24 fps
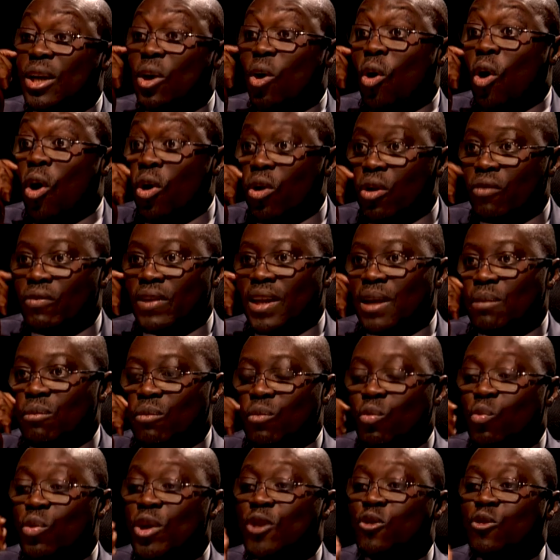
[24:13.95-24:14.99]
all of them
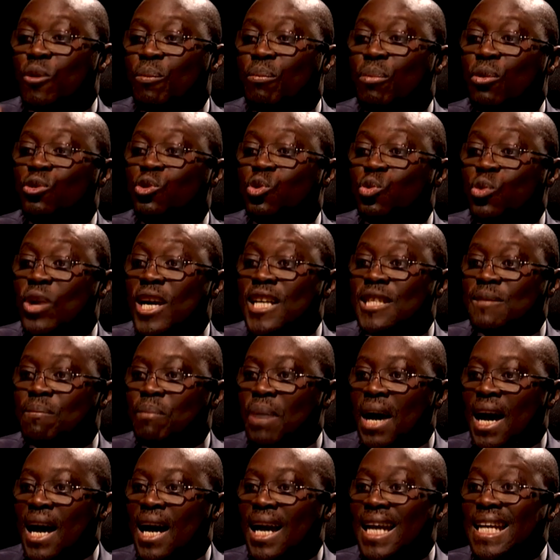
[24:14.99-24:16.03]
were supposed to
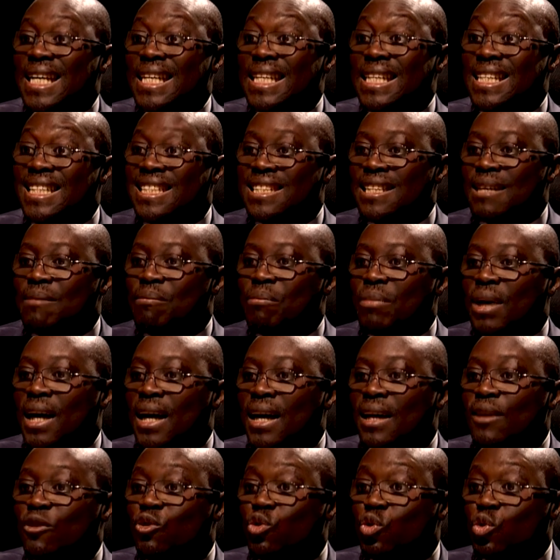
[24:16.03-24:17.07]
expire in December
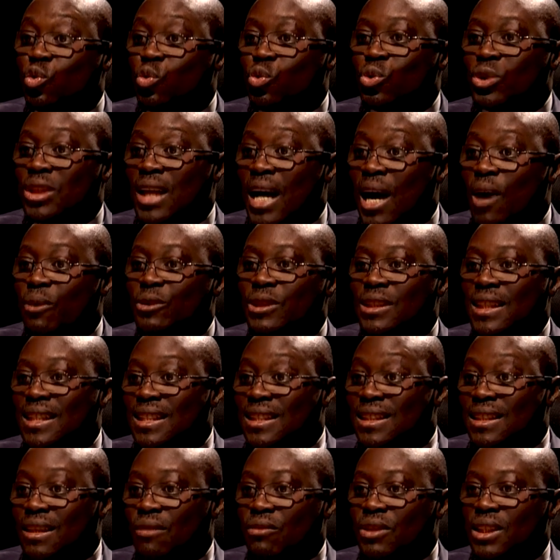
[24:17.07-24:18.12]

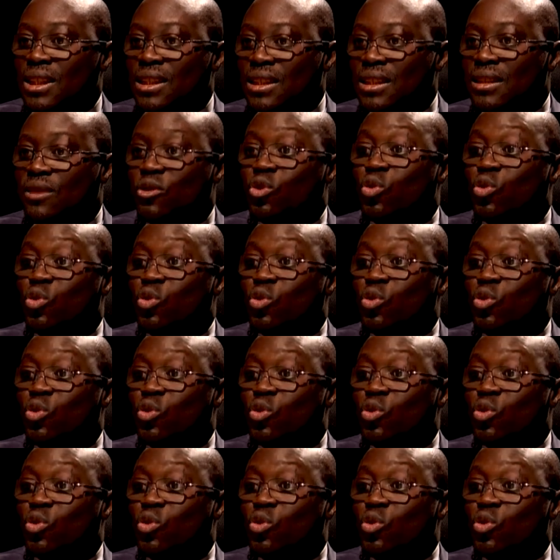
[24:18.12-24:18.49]
2017.